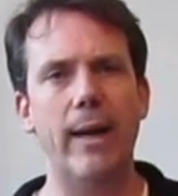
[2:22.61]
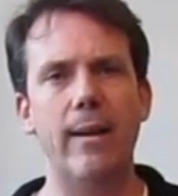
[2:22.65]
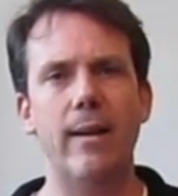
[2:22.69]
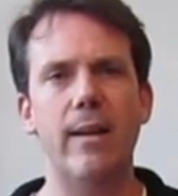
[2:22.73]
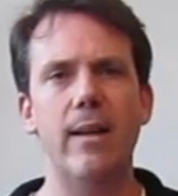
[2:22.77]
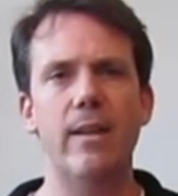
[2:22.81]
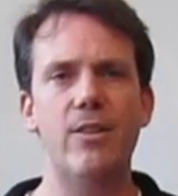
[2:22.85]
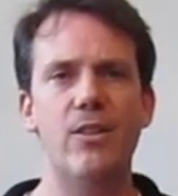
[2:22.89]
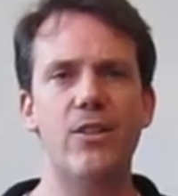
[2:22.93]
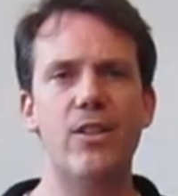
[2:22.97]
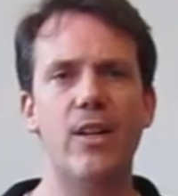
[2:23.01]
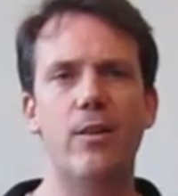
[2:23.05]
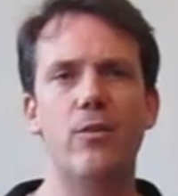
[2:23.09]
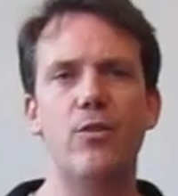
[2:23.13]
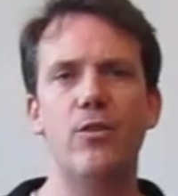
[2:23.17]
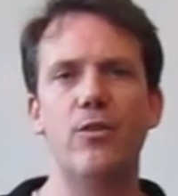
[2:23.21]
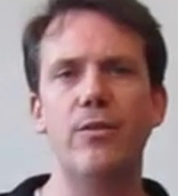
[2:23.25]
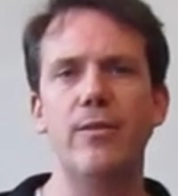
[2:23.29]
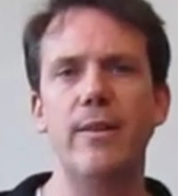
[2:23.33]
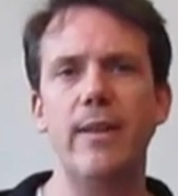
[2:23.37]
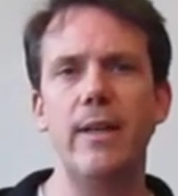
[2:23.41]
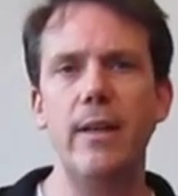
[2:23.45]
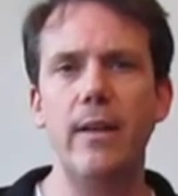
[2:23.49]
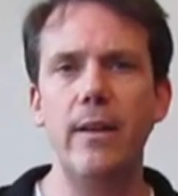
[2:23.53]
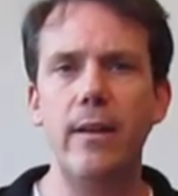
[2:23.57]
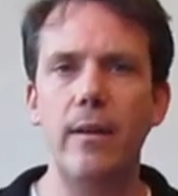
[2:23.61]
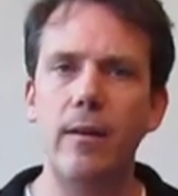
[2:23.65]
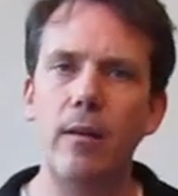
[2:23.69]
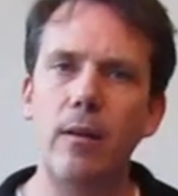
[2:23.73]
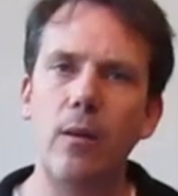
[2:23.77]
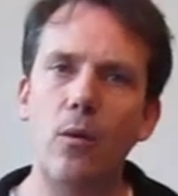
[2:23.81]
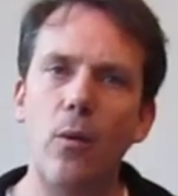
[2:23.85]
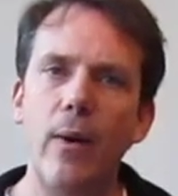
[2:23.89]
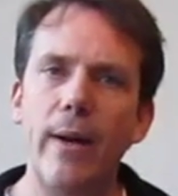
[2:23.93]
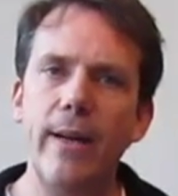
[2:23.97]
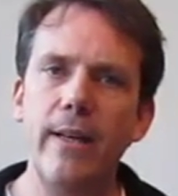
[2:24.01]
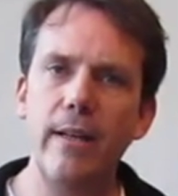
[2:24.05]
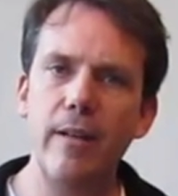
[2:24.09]
That sounds already
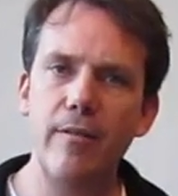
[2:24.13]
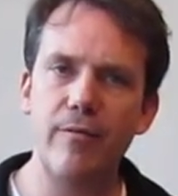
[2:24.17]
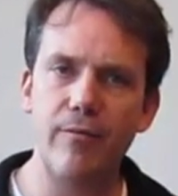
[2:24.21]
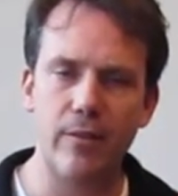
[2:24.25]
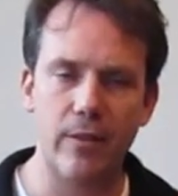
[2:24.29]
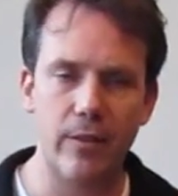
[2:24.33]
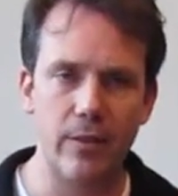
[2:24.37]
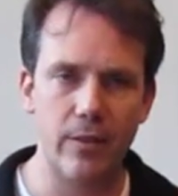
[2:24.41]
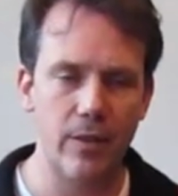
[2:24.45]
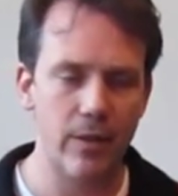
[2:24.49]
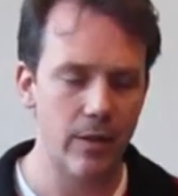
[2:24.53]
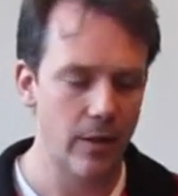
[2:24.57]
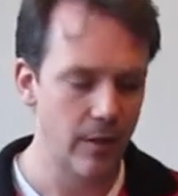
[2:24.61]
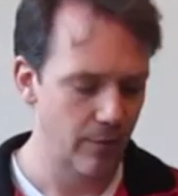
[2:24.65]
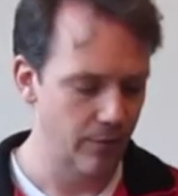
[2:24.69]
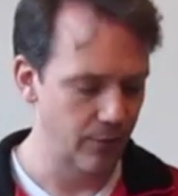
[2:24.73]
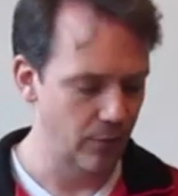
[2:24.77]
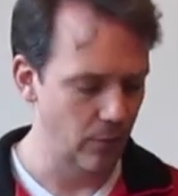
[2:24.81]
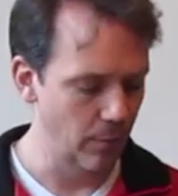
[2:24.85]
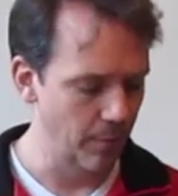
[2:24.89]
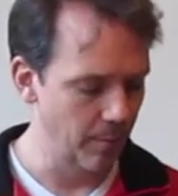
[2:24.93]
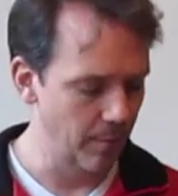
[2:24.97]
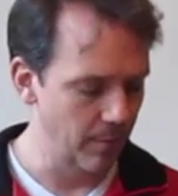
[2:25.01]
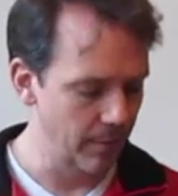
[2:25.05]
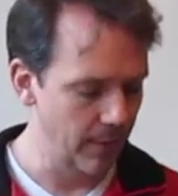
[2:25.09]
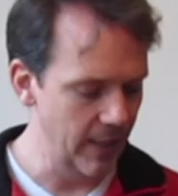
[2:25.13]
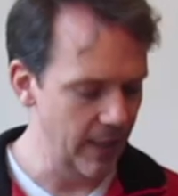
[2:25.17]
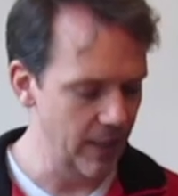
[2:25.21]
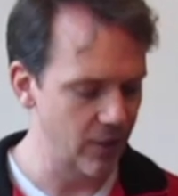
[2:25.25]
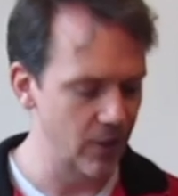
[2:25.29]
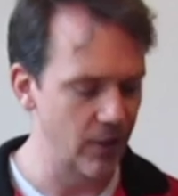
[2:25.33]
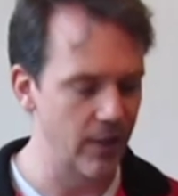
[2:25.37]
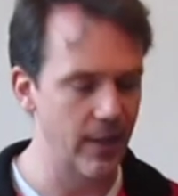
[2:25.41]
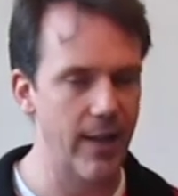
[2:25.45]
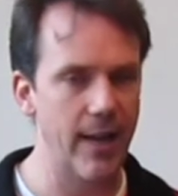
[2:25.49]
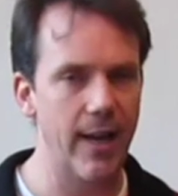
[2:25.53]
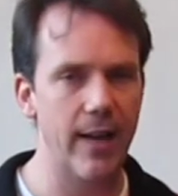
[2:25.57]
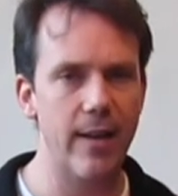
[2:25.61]
quite different from
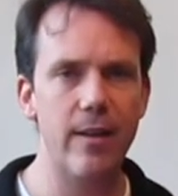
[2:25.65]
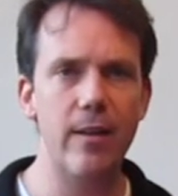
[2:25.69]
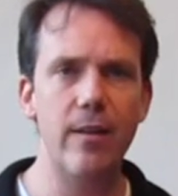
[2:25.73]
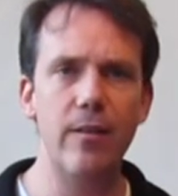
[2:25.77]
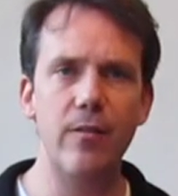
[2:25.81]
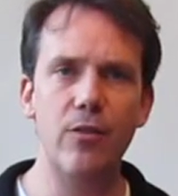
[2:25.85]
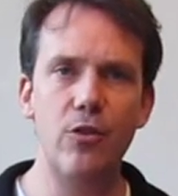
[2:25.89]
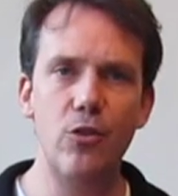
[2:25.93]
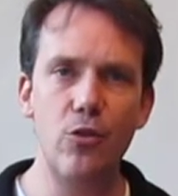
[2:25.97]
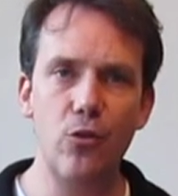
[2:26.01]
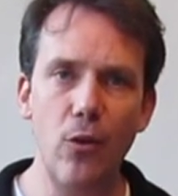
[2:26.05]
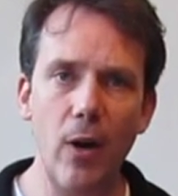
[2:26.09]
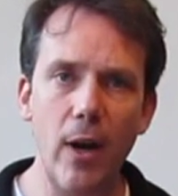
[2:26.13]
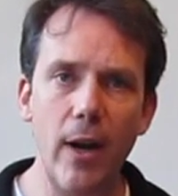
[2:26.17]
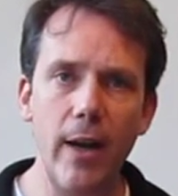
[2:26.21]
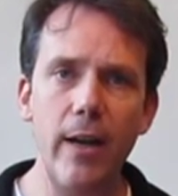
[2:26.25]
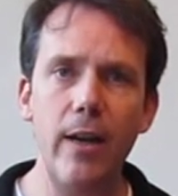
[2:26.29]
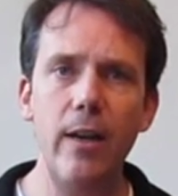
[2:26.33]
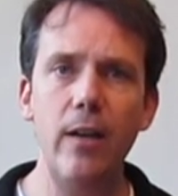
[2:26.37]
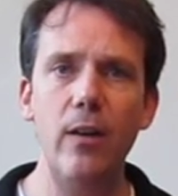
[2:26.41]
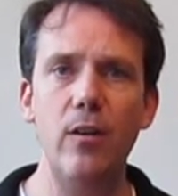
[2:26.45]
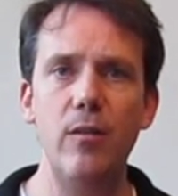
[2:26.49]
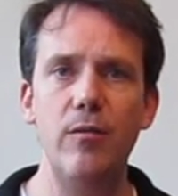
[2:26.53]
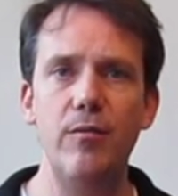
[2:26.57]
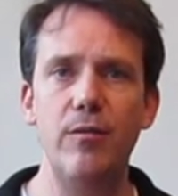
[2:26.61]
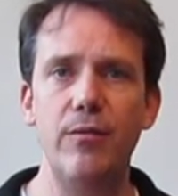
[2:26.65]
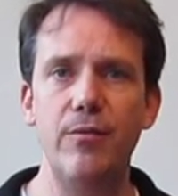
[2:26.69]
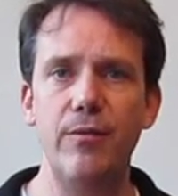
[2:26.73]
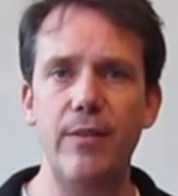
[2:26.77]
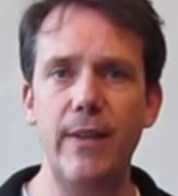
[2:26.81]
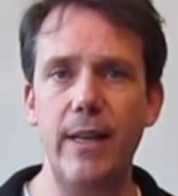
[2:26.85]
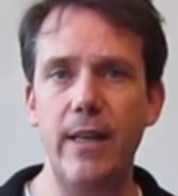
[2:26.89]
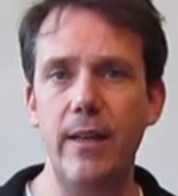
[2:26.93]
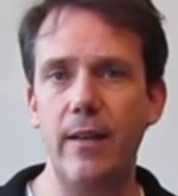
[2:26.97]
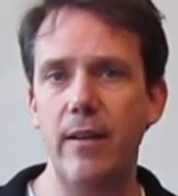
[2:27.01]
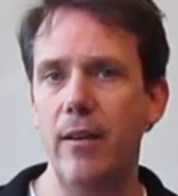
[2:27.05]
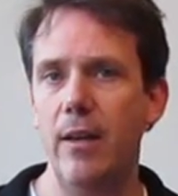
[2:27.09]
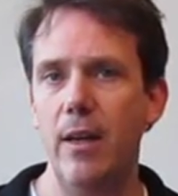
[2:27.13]
yesterday. The drying of a
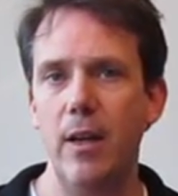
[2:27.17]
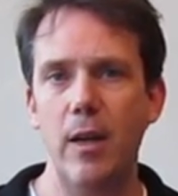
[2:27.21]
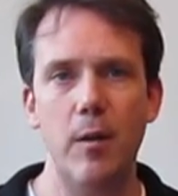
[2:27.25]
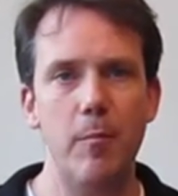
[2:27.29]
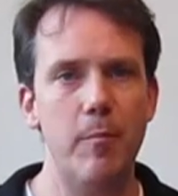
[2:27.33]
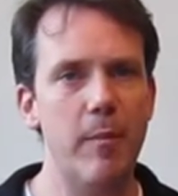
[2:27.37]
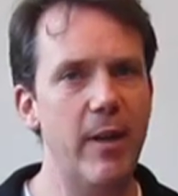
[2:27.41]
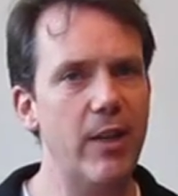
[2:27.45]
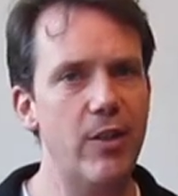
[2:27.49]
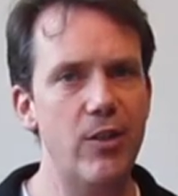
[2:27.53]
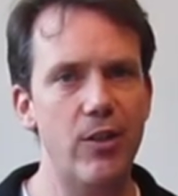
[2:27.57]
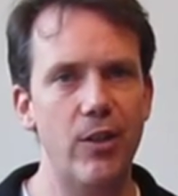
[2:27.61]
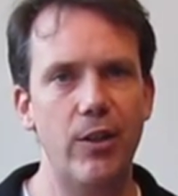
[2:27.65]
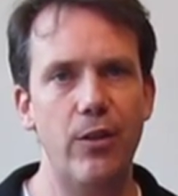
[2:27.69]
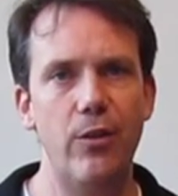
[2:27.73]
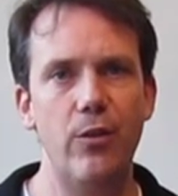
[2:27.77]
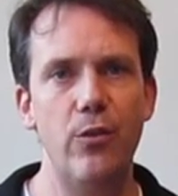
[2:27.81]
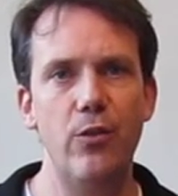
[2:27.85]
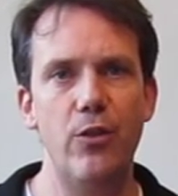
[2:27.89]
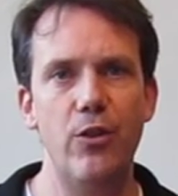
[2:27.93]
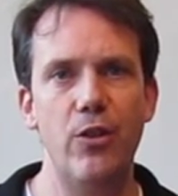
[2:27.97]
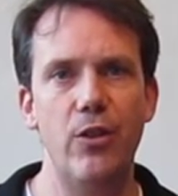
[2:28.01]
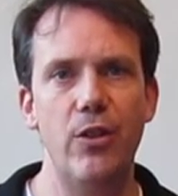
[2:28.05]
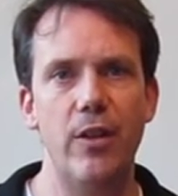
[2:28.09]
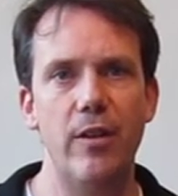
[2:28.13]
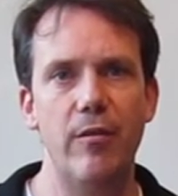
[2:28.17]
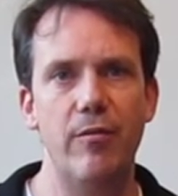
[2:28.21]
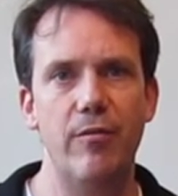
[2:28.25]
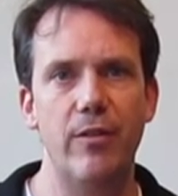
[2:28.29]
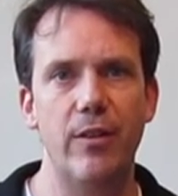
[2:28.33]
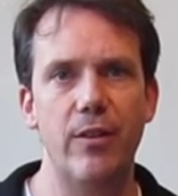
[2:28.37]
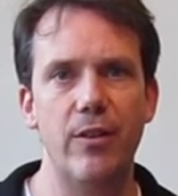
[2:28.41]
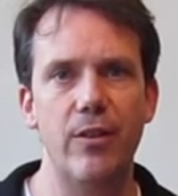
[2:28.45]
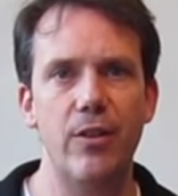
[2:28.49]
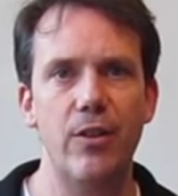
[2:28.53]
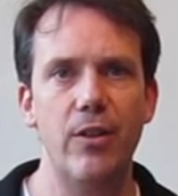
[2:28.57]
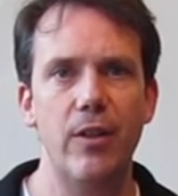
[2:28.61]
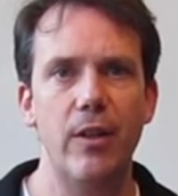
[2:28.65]
reed makes a huge
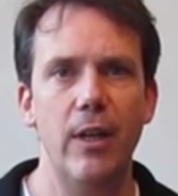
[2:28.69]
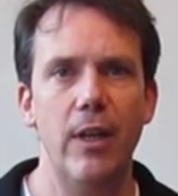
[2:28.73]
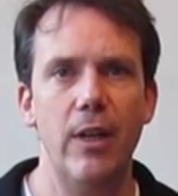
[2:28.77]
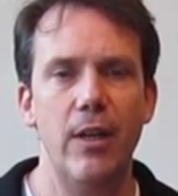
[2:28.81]
difference.